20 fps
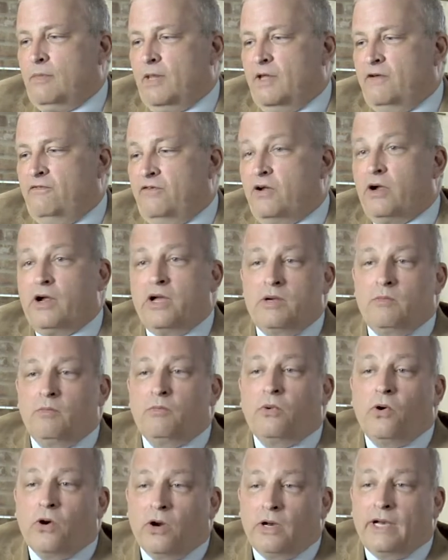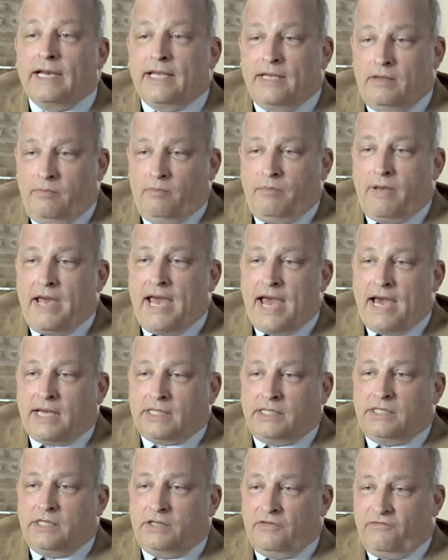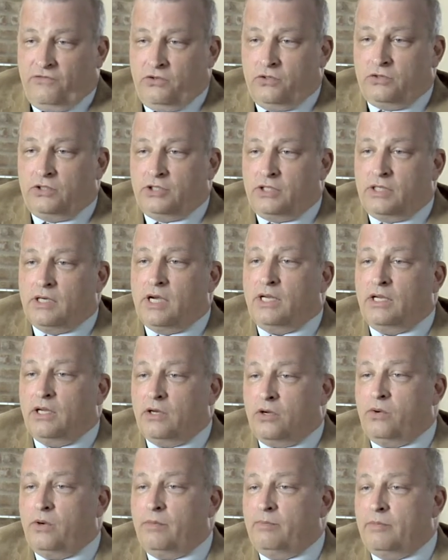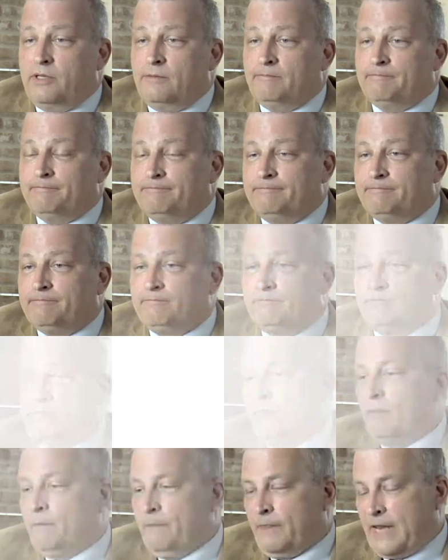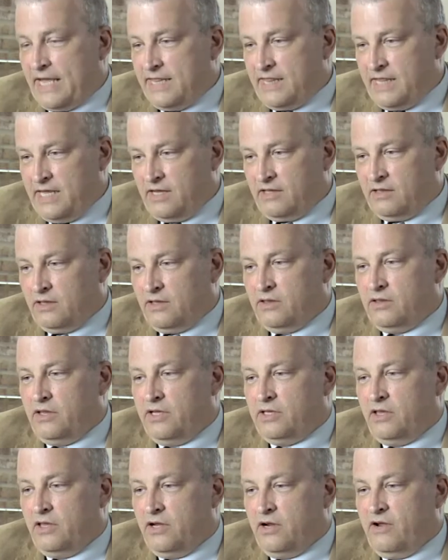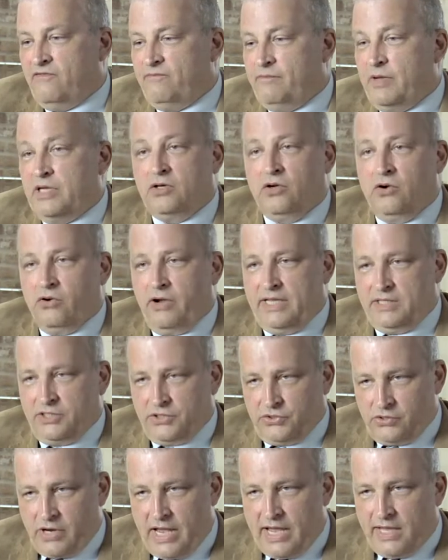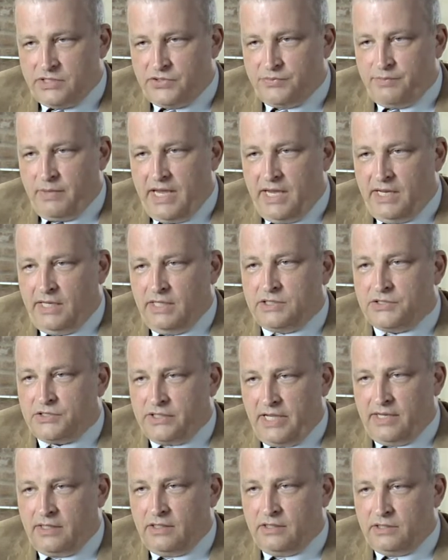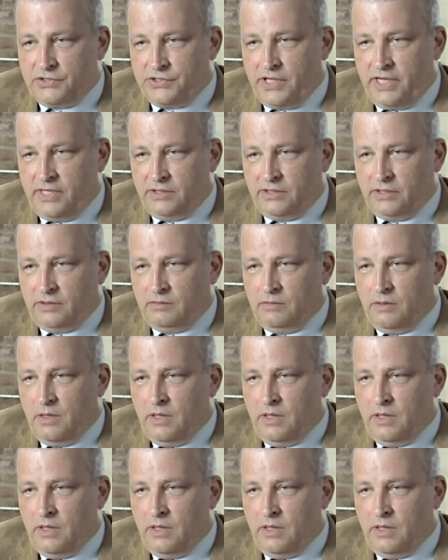very important impact in the future on equipment. I think that there have been great strides made in standardization.